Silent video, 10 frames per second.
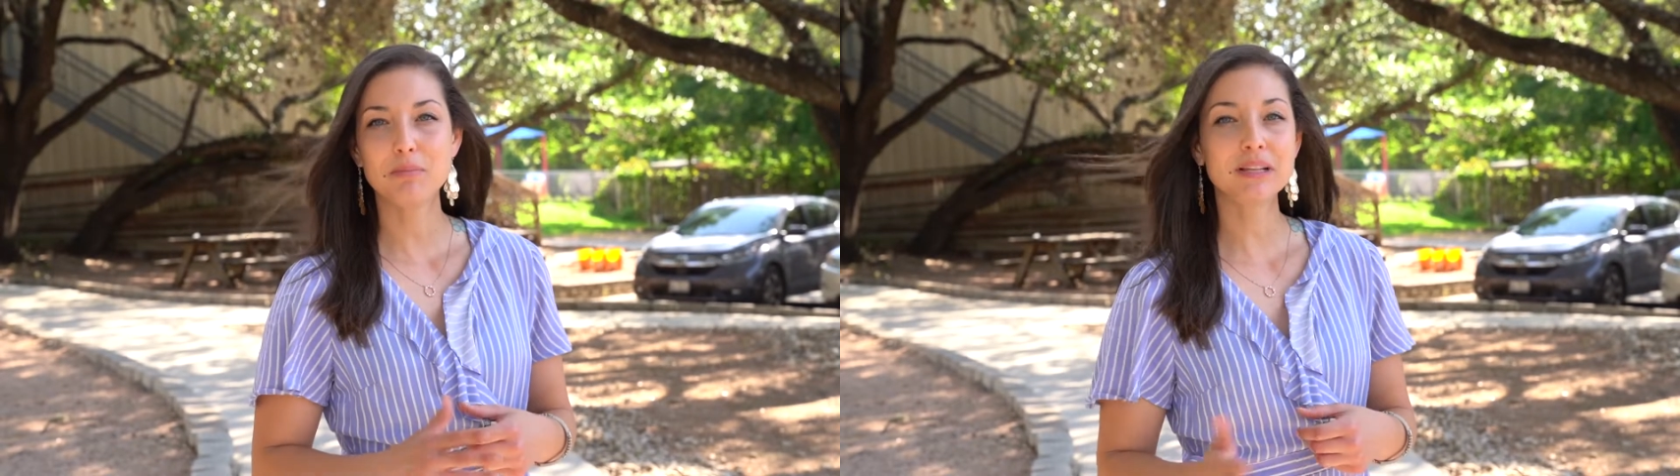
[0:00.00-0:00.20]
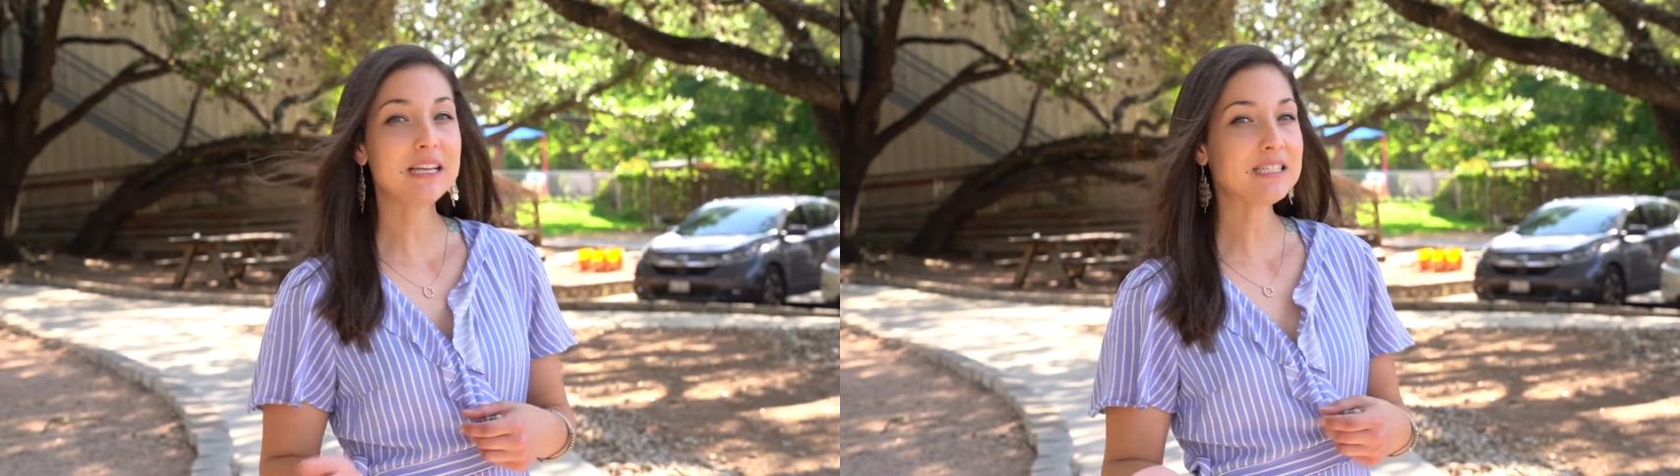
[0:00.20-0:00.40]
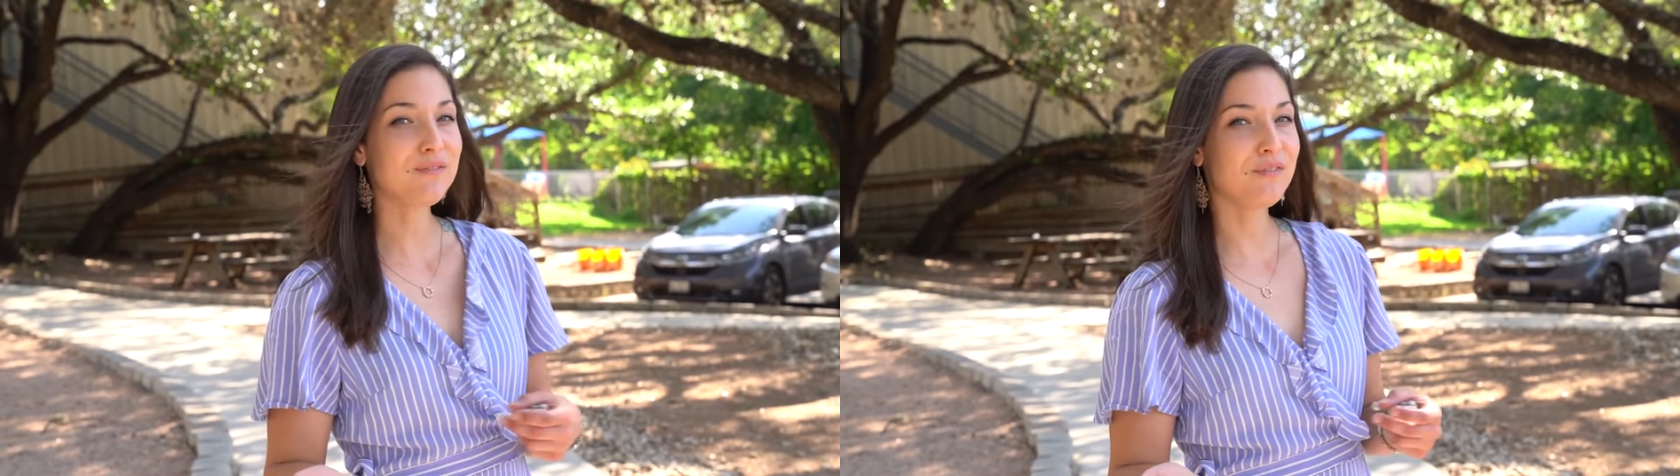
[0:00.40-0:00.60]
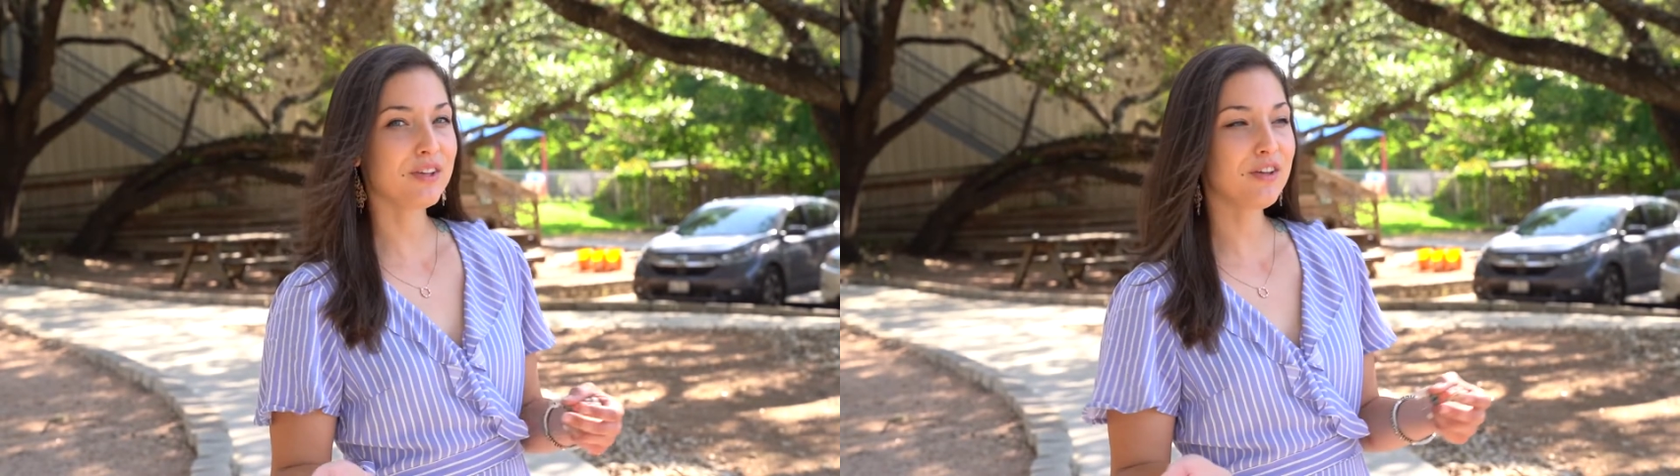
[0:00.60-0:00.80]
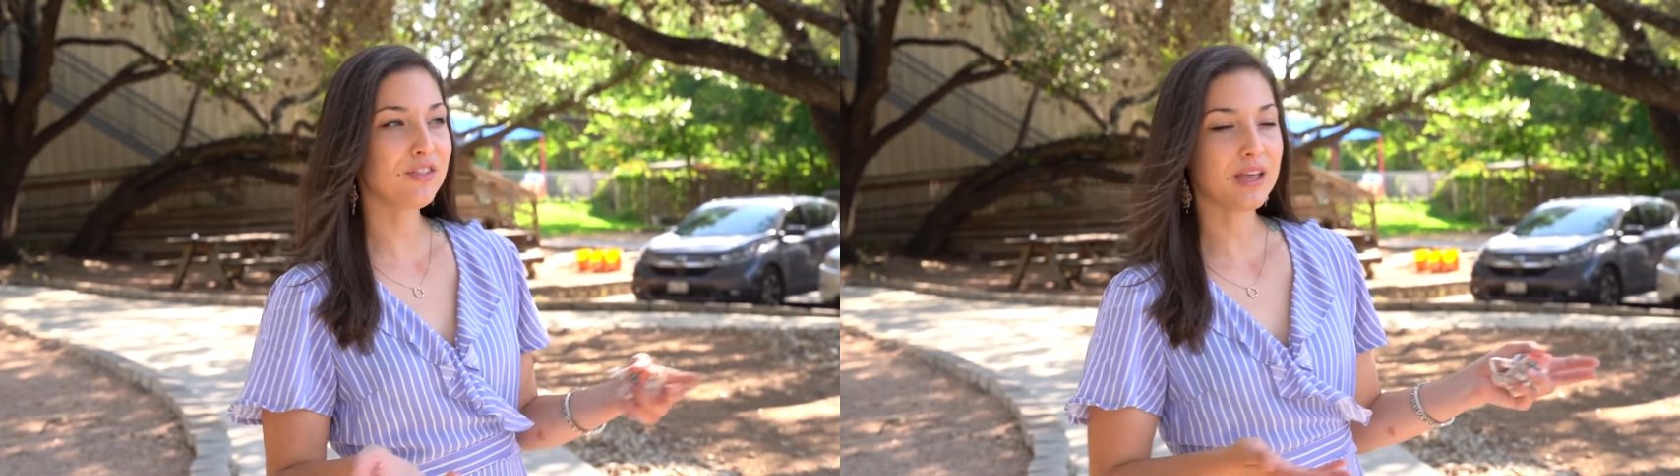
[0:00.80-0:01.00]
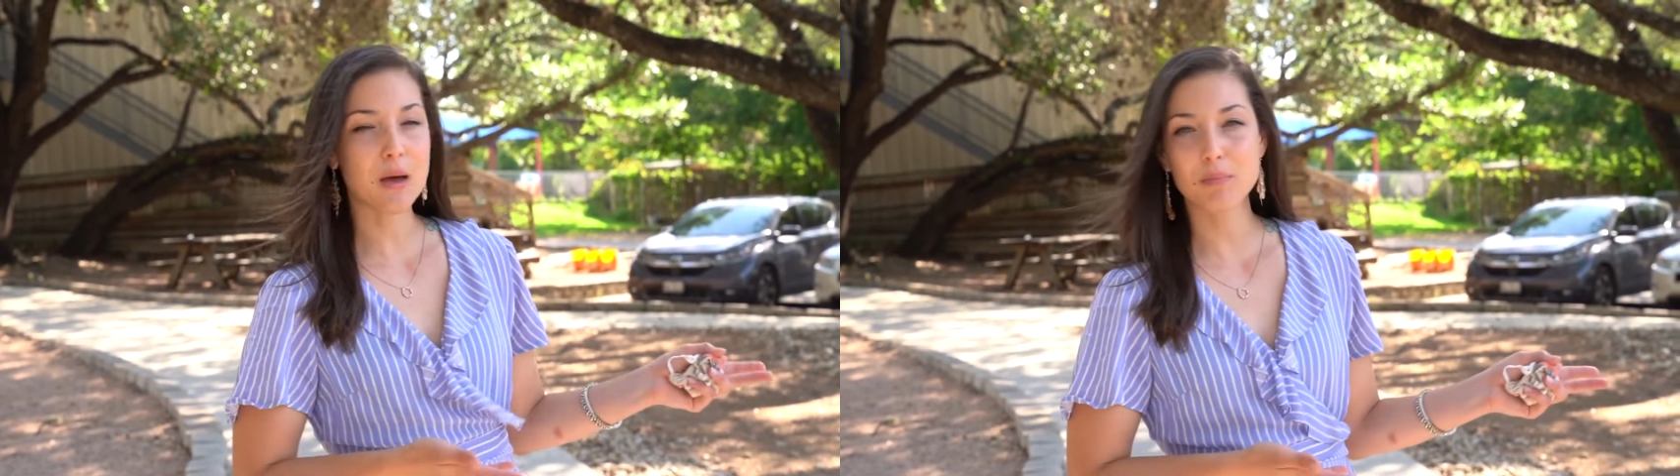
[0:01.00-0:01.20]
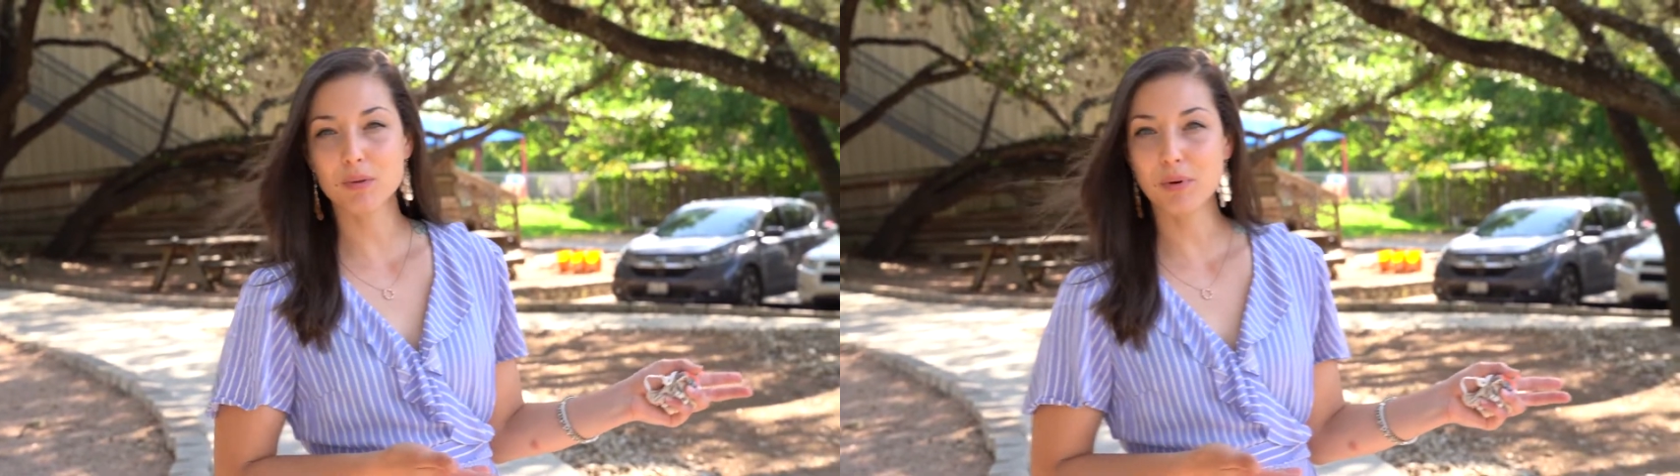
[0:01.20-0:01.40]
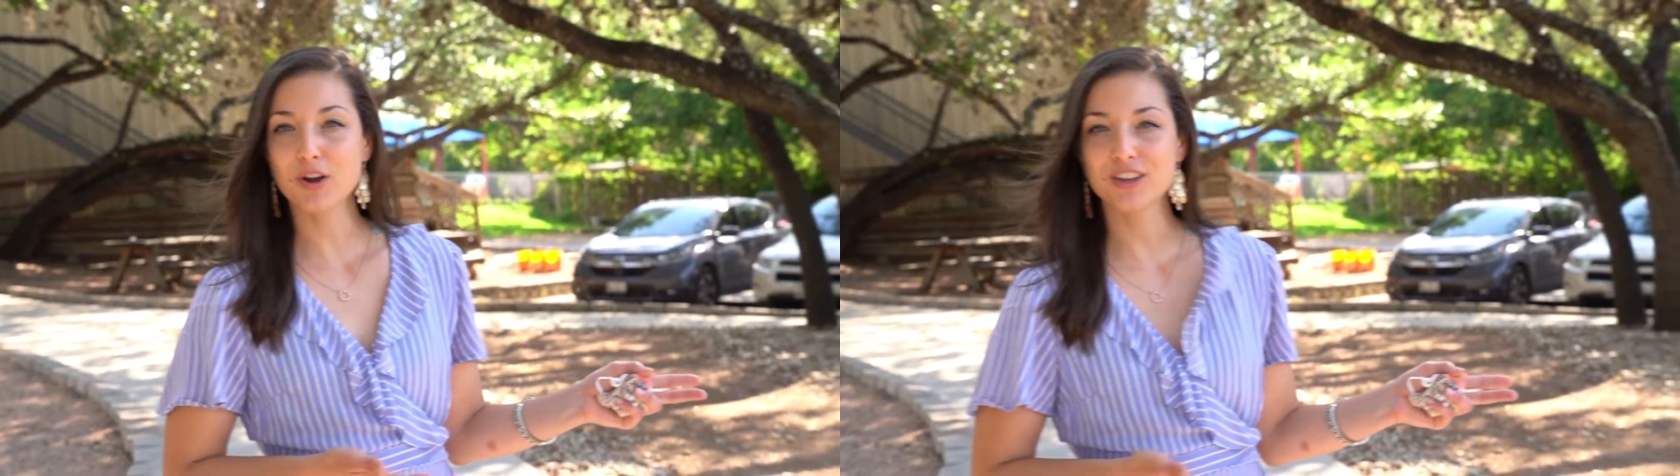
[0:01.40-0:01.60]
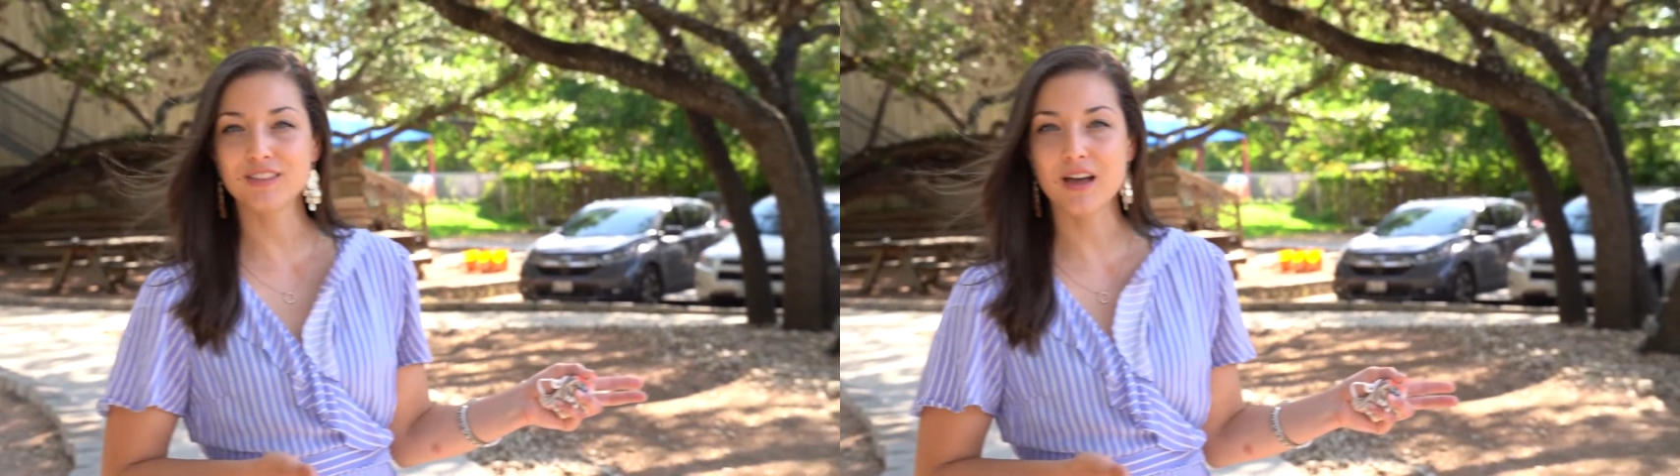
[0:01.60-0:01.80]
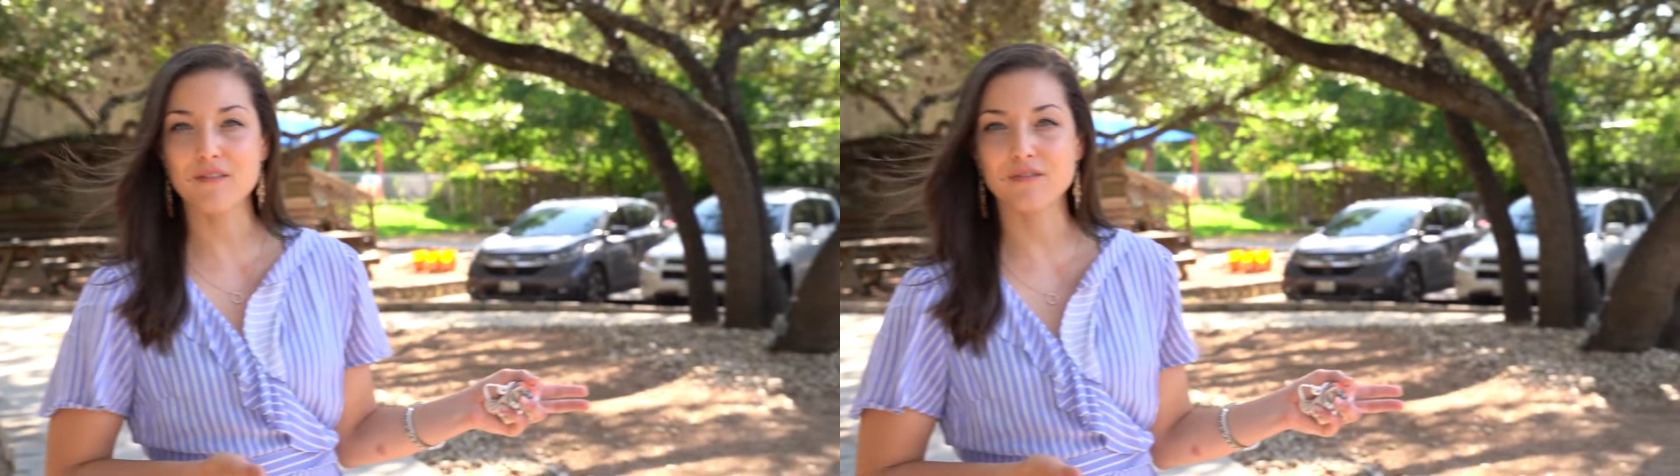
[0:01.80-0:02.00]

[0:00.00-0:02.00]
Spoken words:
please fill the upper parking lot